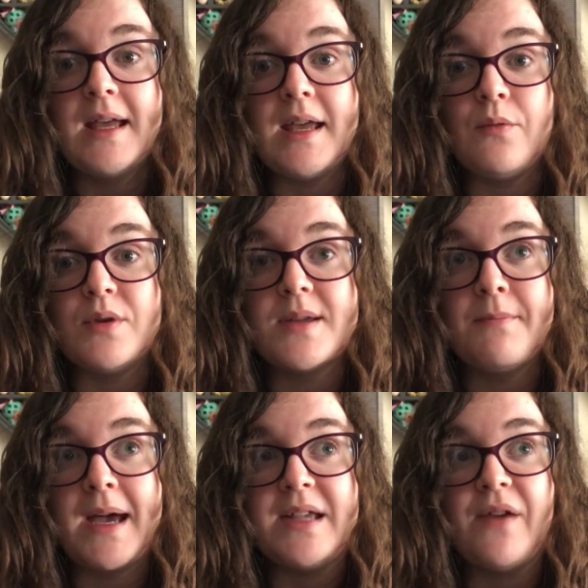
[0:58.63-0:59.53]
It was
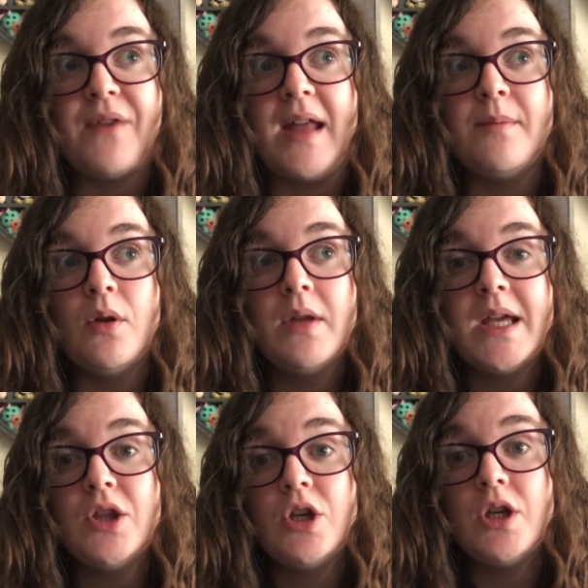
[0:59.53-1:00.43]
made available
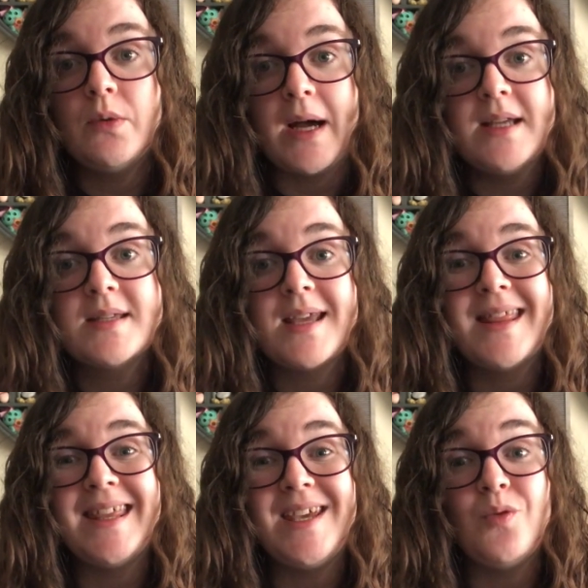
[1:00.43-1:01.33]
in the U S
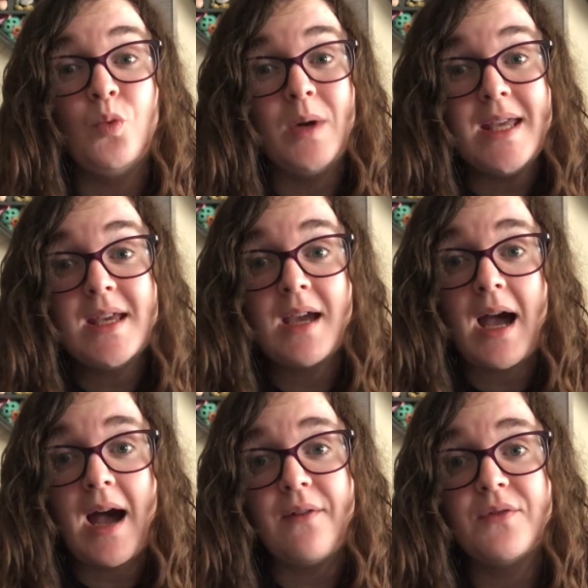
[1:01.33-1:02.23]
the week
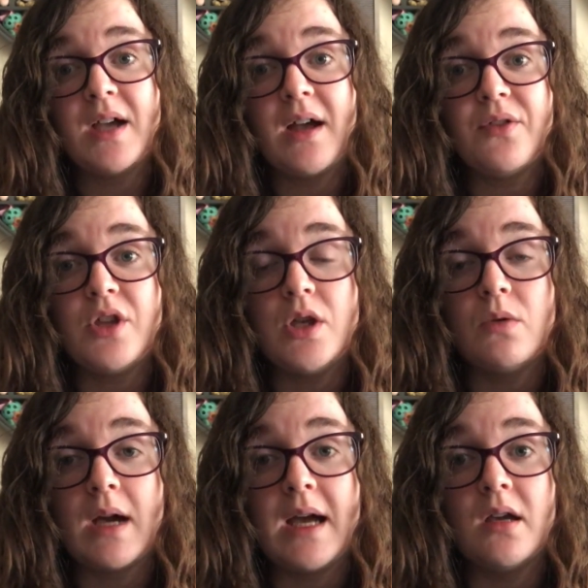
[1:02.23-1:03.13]
after the U
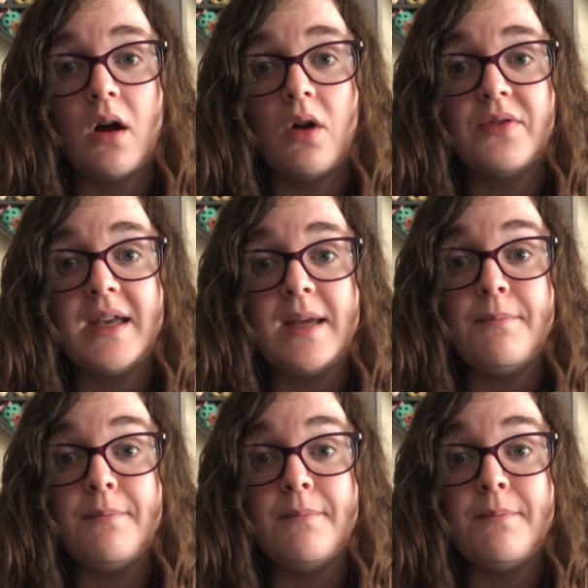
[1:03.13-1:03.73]
K got the